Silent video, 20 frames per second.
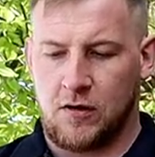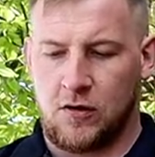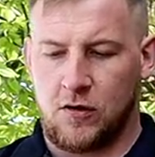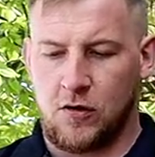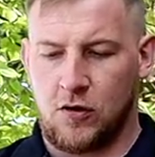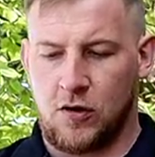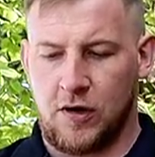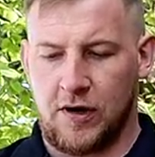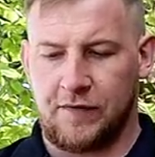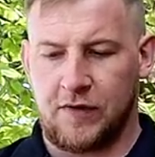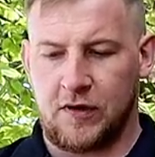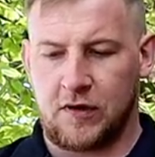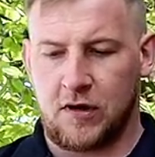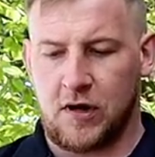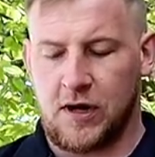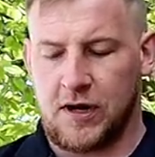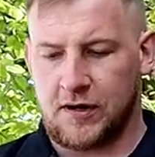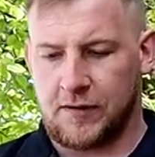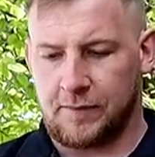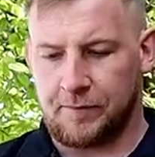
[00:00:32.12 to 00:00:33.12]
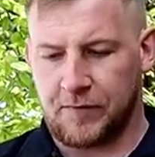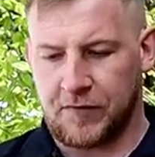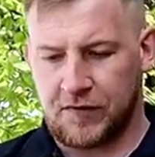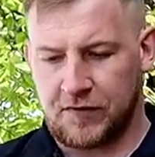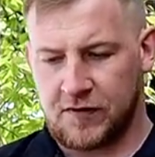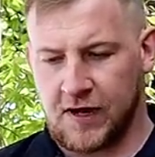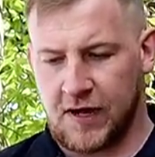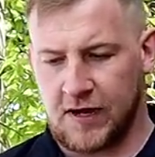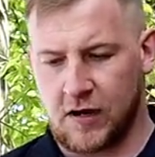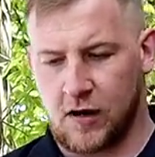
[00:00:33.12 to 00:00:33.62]
Or if you'd like,
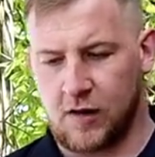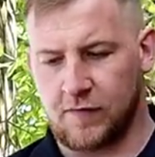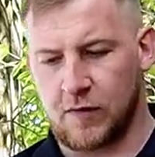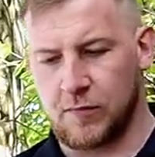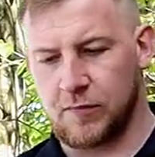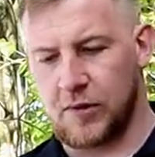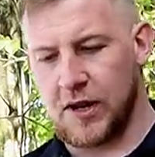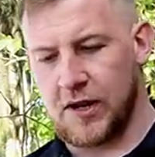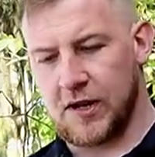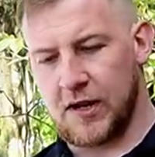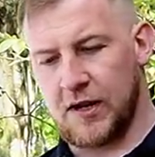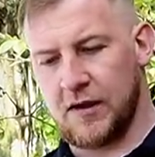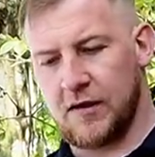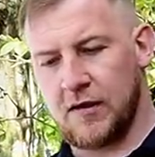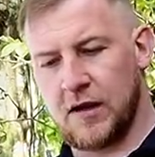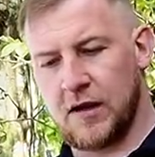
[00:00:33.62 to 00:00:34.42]
take that off completely.